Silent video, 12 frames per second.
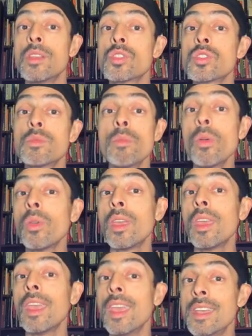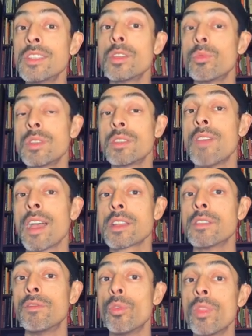smoking is a risk
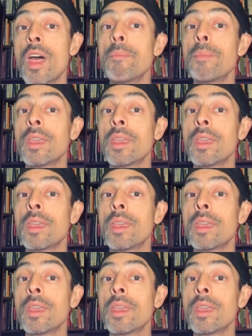factor for that,